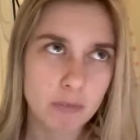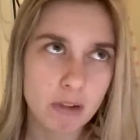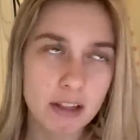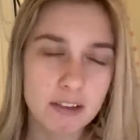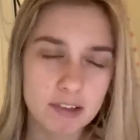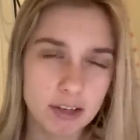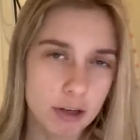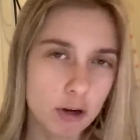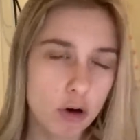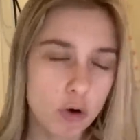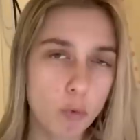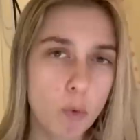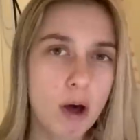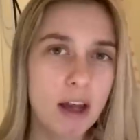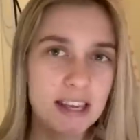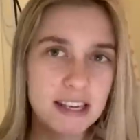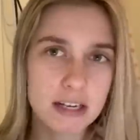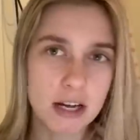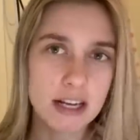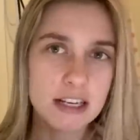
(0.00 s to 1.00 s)
Ten Hag,
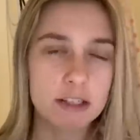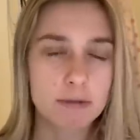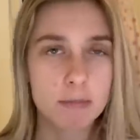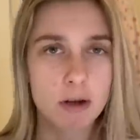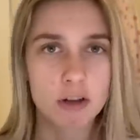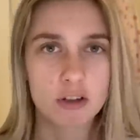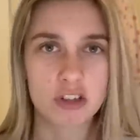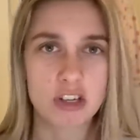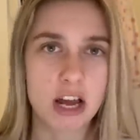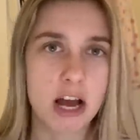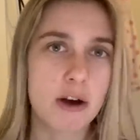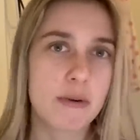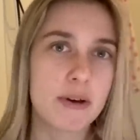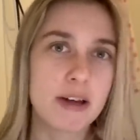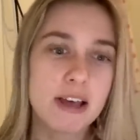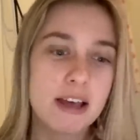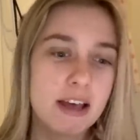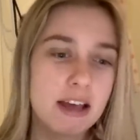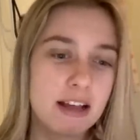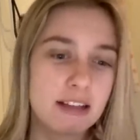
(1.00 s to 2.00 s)
he likes Martial.
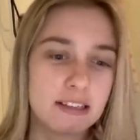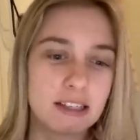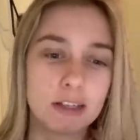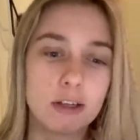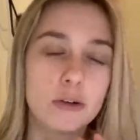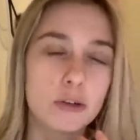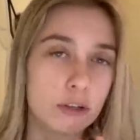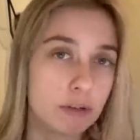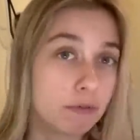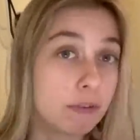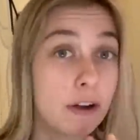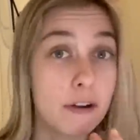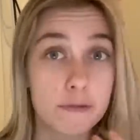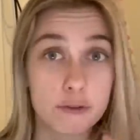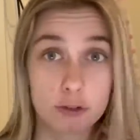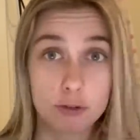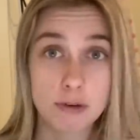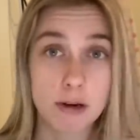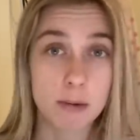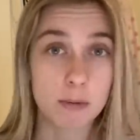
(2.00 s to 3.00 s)
Ten Hag is very
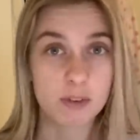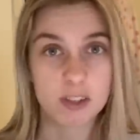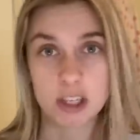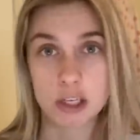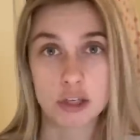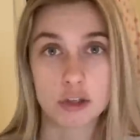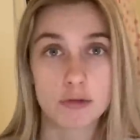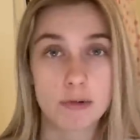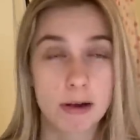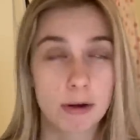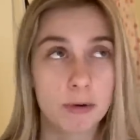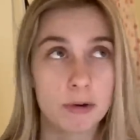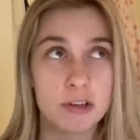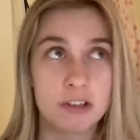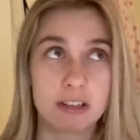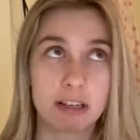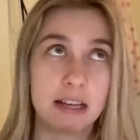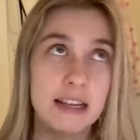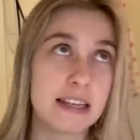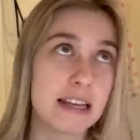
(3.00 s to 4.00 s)
frustrated with his injury record and
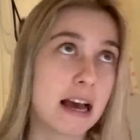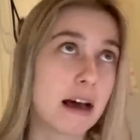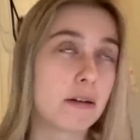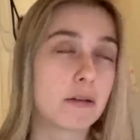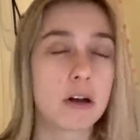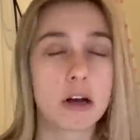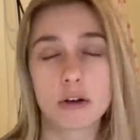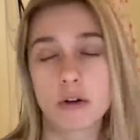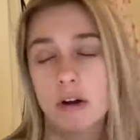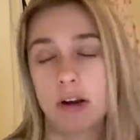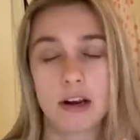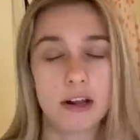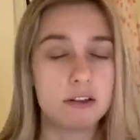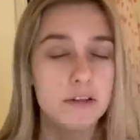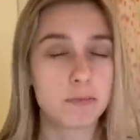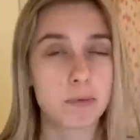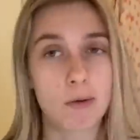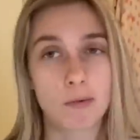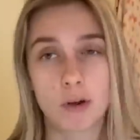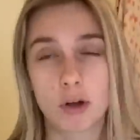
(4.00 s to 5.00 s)
is like, yeah, I've got to let this
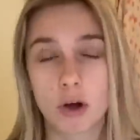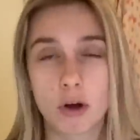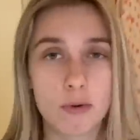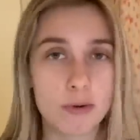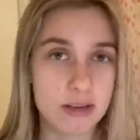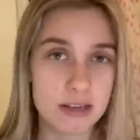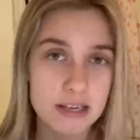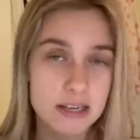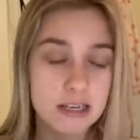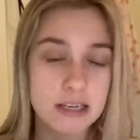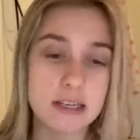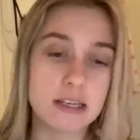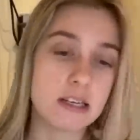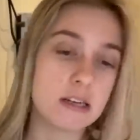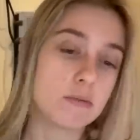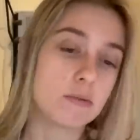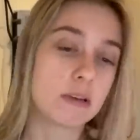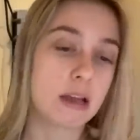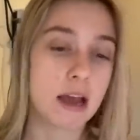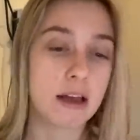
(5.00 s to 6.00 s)
brother go. He
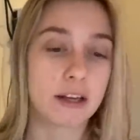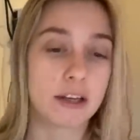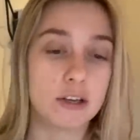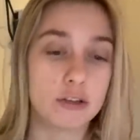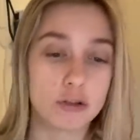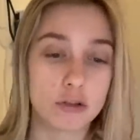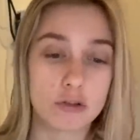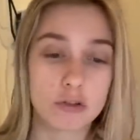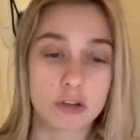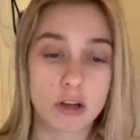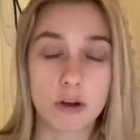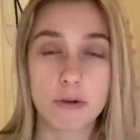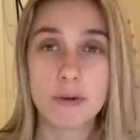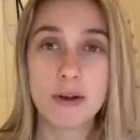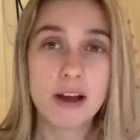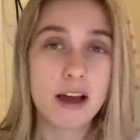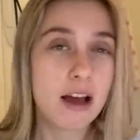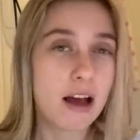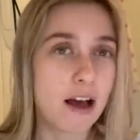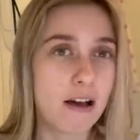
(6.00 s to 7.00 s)
keeps getting injured. So,
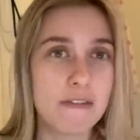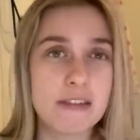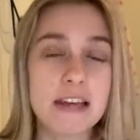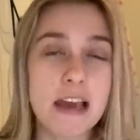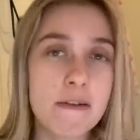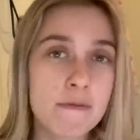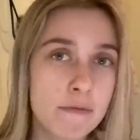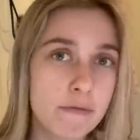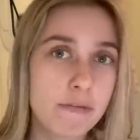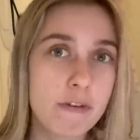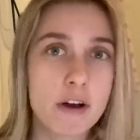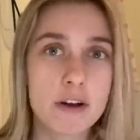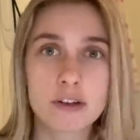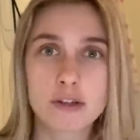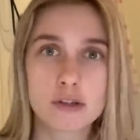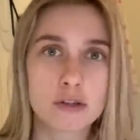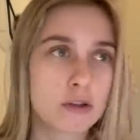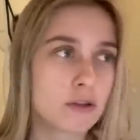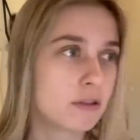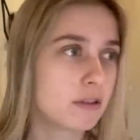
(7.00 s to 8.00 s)
I mean, Evan
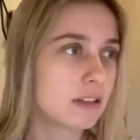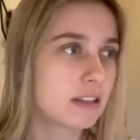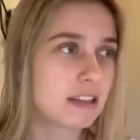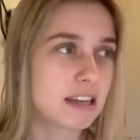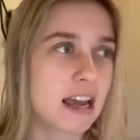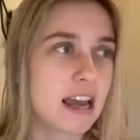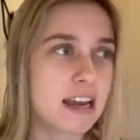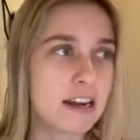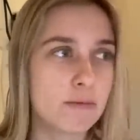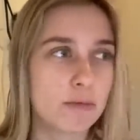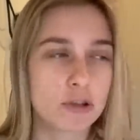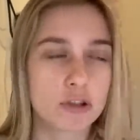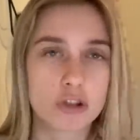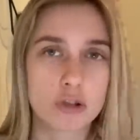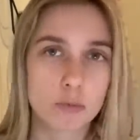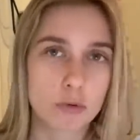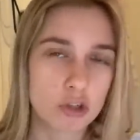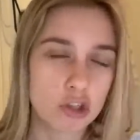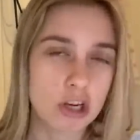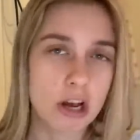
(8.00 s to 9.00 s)
Ferguson, Kane wants to
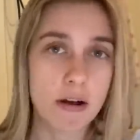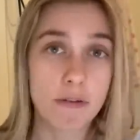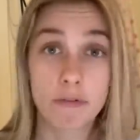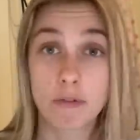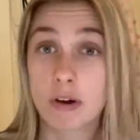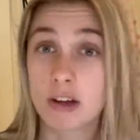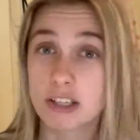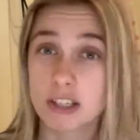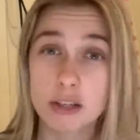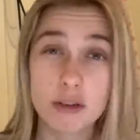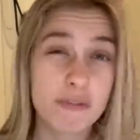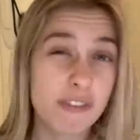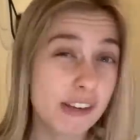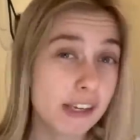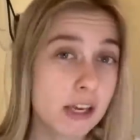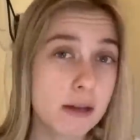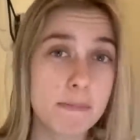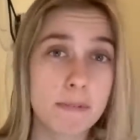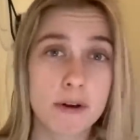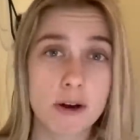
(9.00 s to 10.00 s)
watch out for. I still think
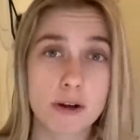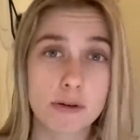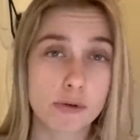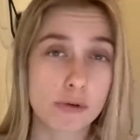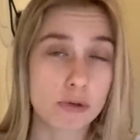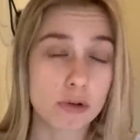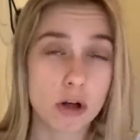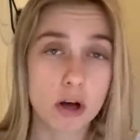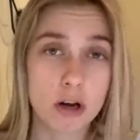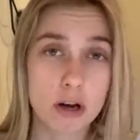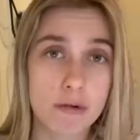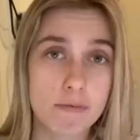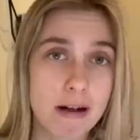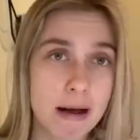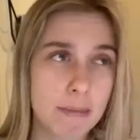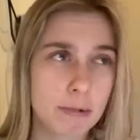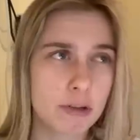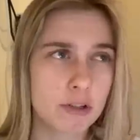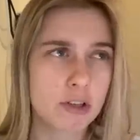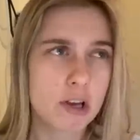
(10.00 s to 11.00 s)
keep an eye on Carlo
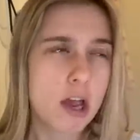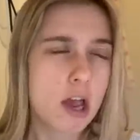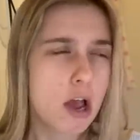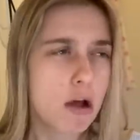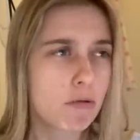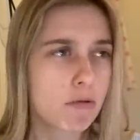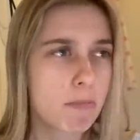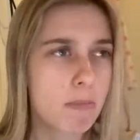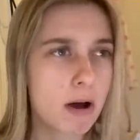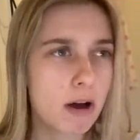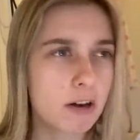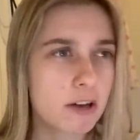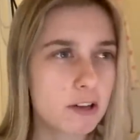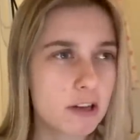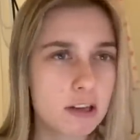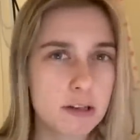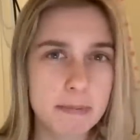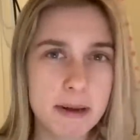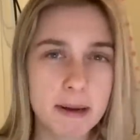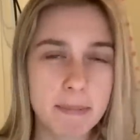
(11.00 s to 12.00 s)
Ramos. Romano
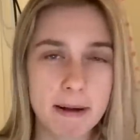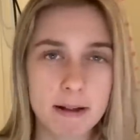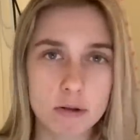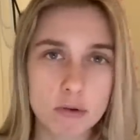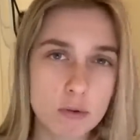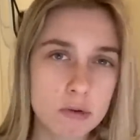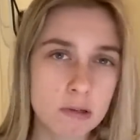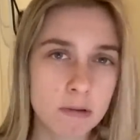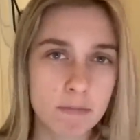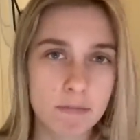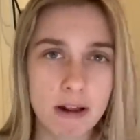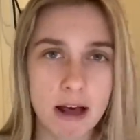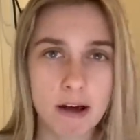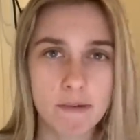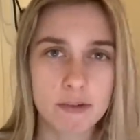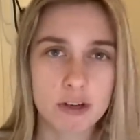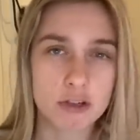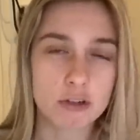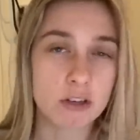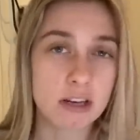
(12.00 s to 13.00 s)
did speak about Dusan
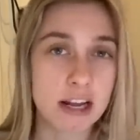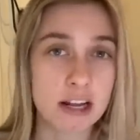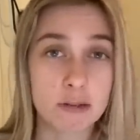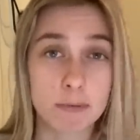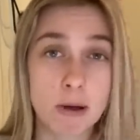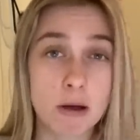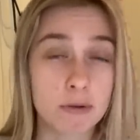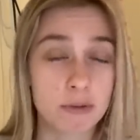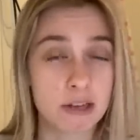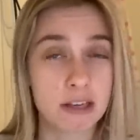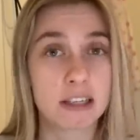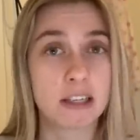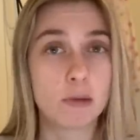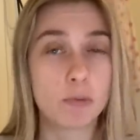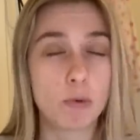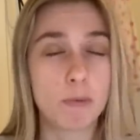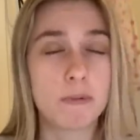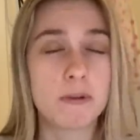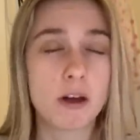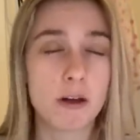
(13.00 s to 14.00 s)
Vlahovic today as well, saying he
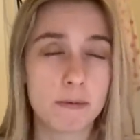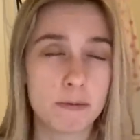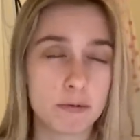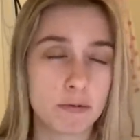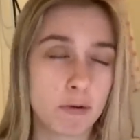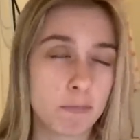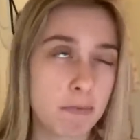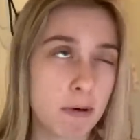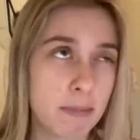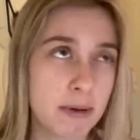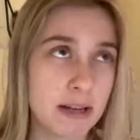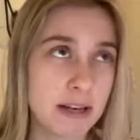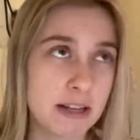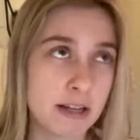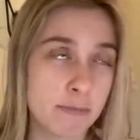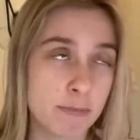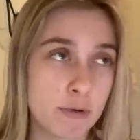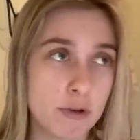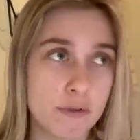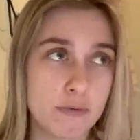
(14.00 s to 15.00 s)
would be open to a Premier
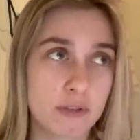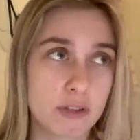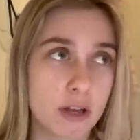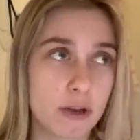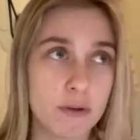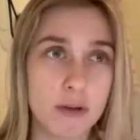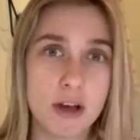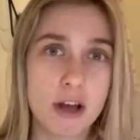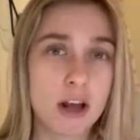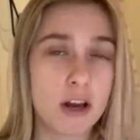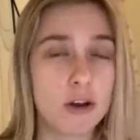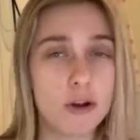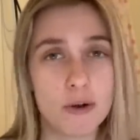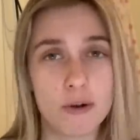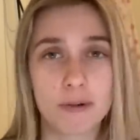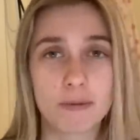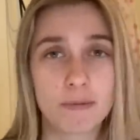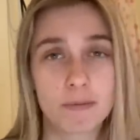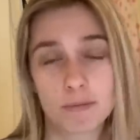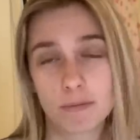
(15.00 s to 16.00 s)
League move. So,
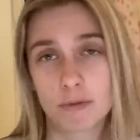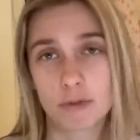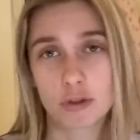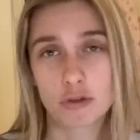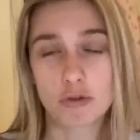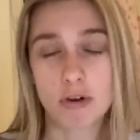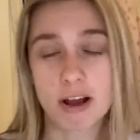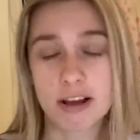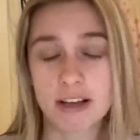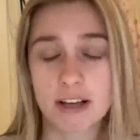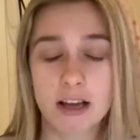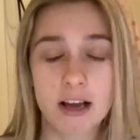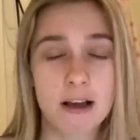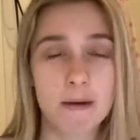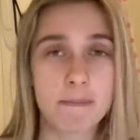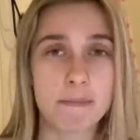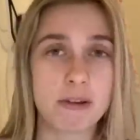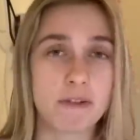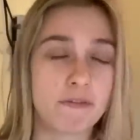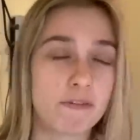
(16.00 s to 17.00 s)
look, striker,
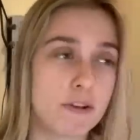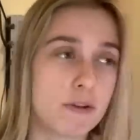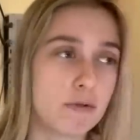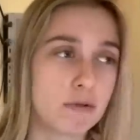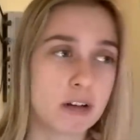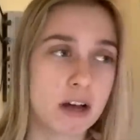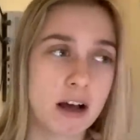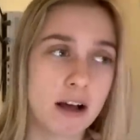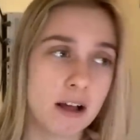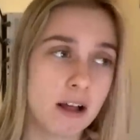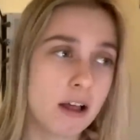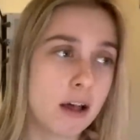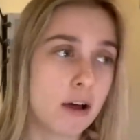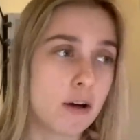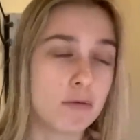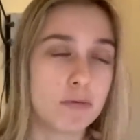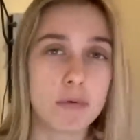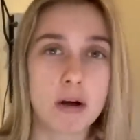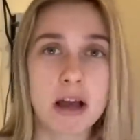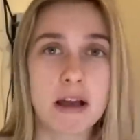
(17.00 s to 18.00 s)
midfielder,
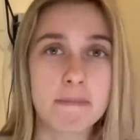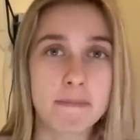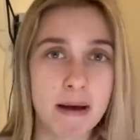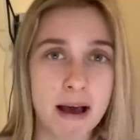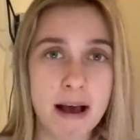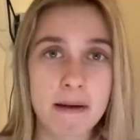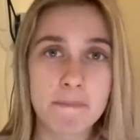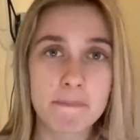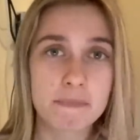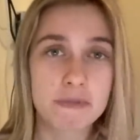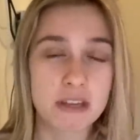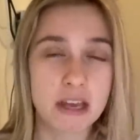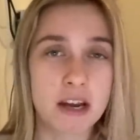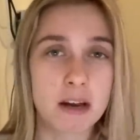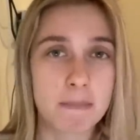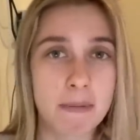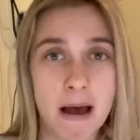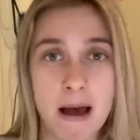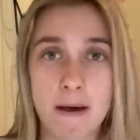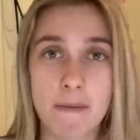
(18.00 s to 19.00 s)
right back, centre
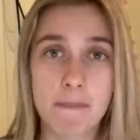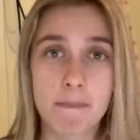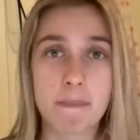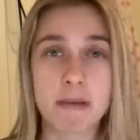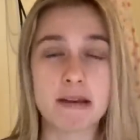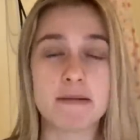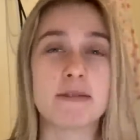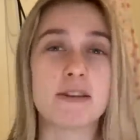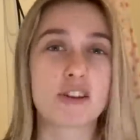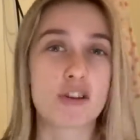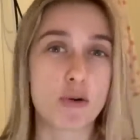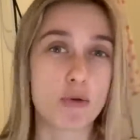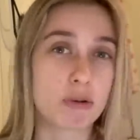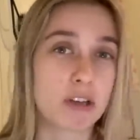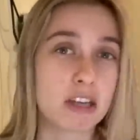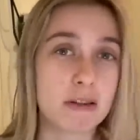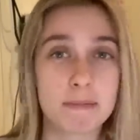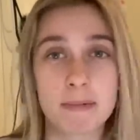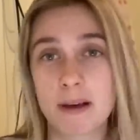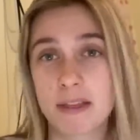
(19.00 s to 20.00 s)
back, maybe a
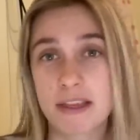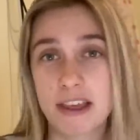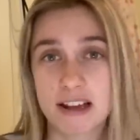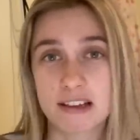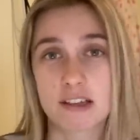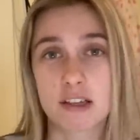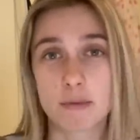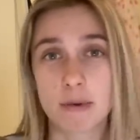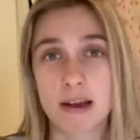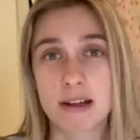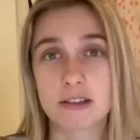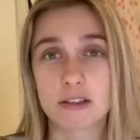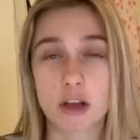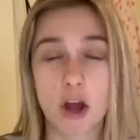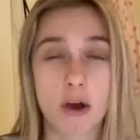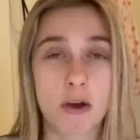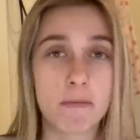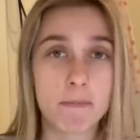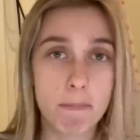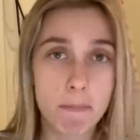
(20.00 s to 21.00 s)
goalkeeper. That's the way it's
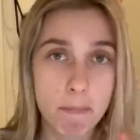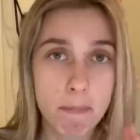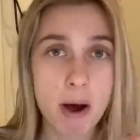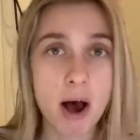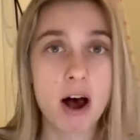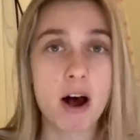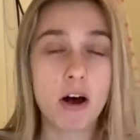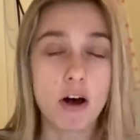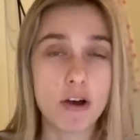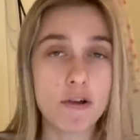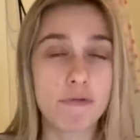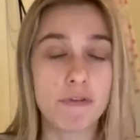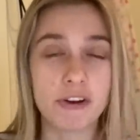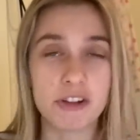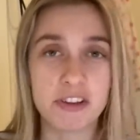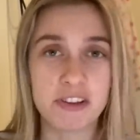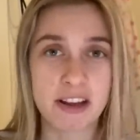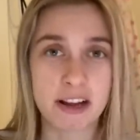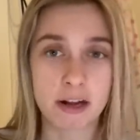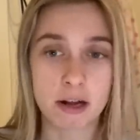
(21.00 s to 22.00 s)
going. But hopefully
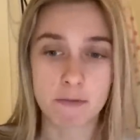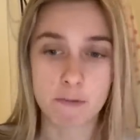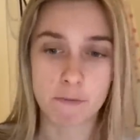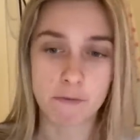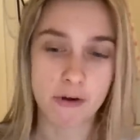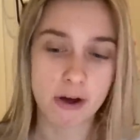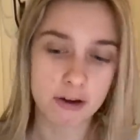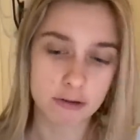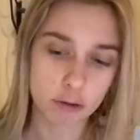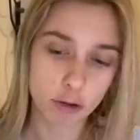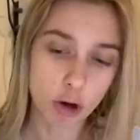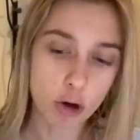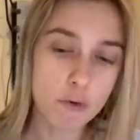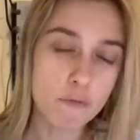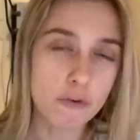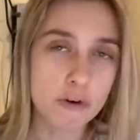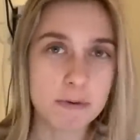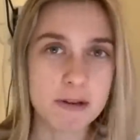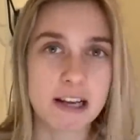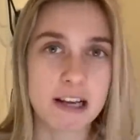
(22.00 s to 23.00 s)
the takeover first.
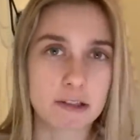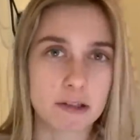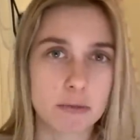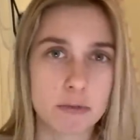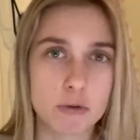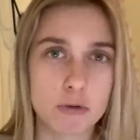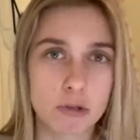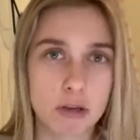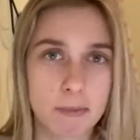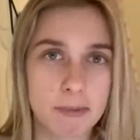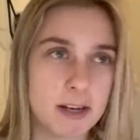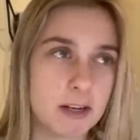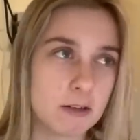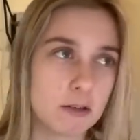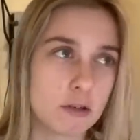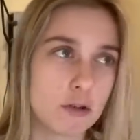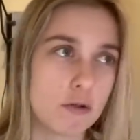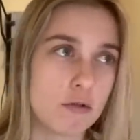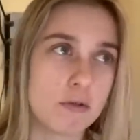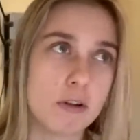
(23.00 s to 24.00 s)
Hopefully we get some news coming in
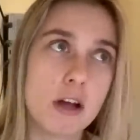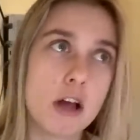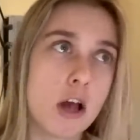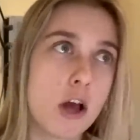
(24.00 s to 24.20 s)
soon.